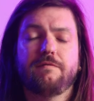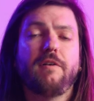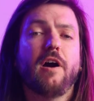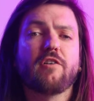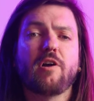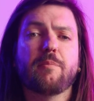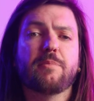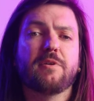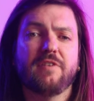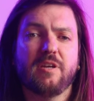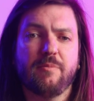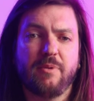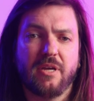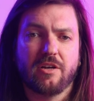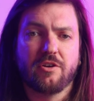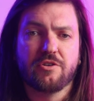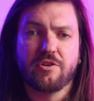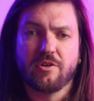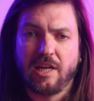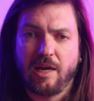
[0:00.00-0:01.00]
Fire up the
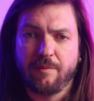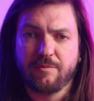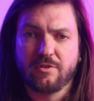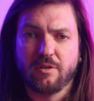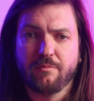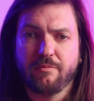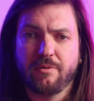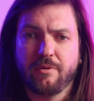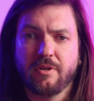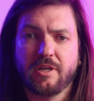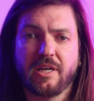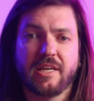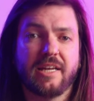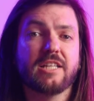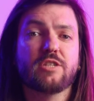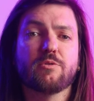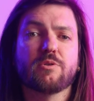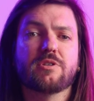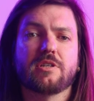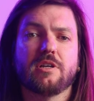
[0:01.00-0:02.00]
VPN on your laptop,
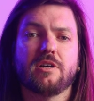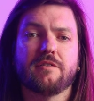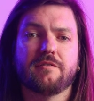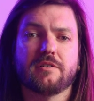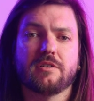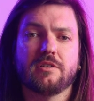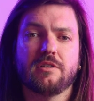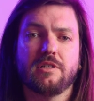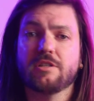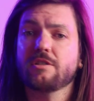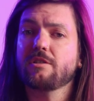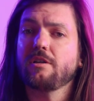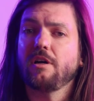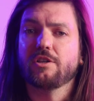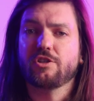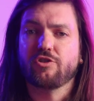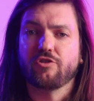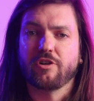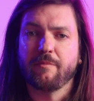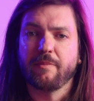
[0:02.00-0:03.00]
connect to a server, and
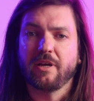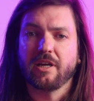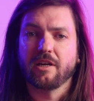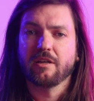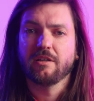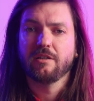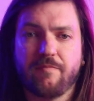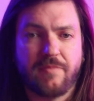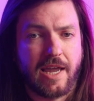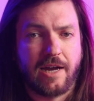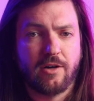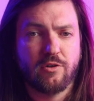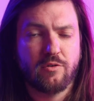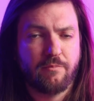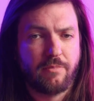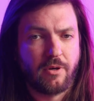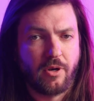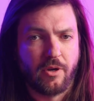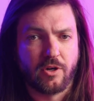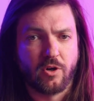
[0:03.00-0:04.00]
start streaming. Now,
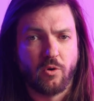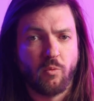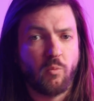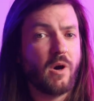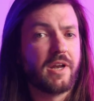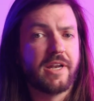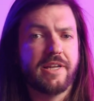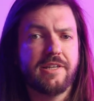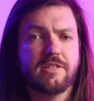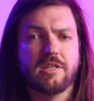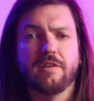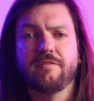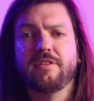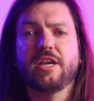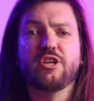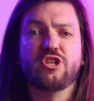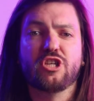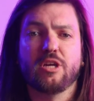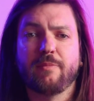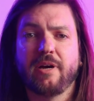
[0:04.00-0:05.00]
plug one end of the
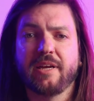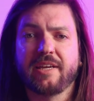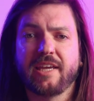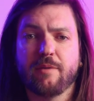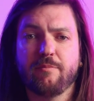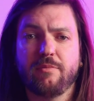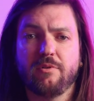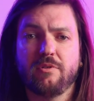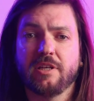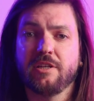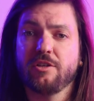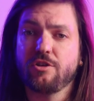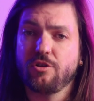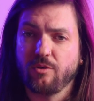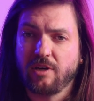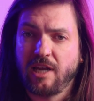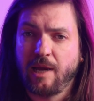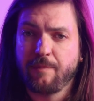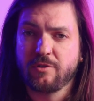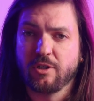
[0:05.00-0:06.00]
HDMI cable into
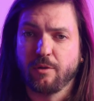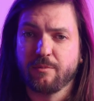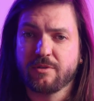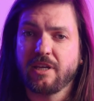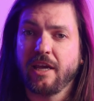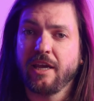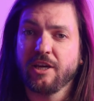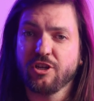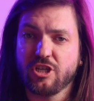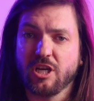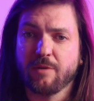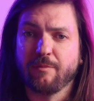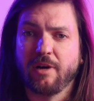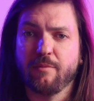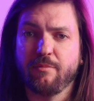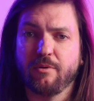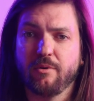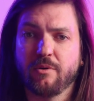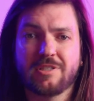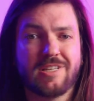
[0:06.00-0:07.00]
your laptop's
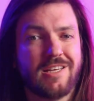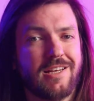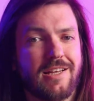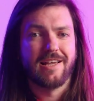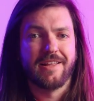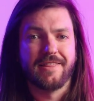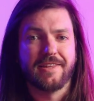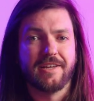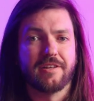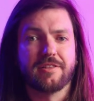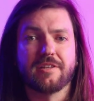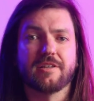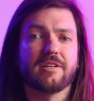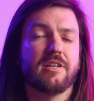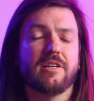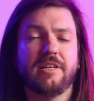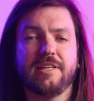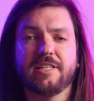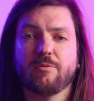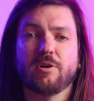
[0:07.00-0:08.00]
HDMI port, and the
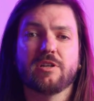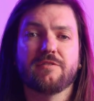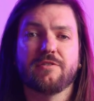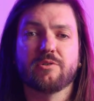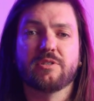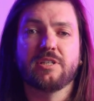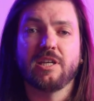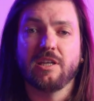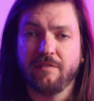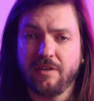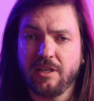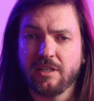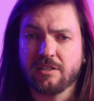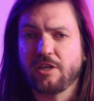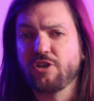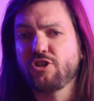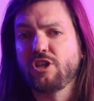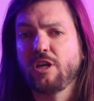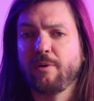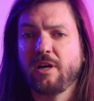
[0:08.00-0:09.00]
other into one of your TV's
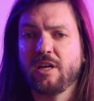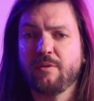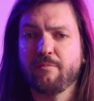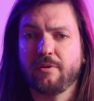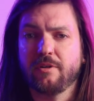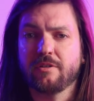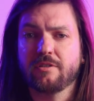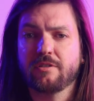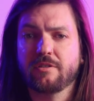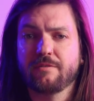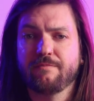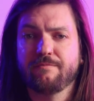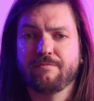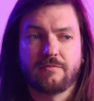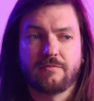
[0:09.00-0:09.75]
HDMI inputs.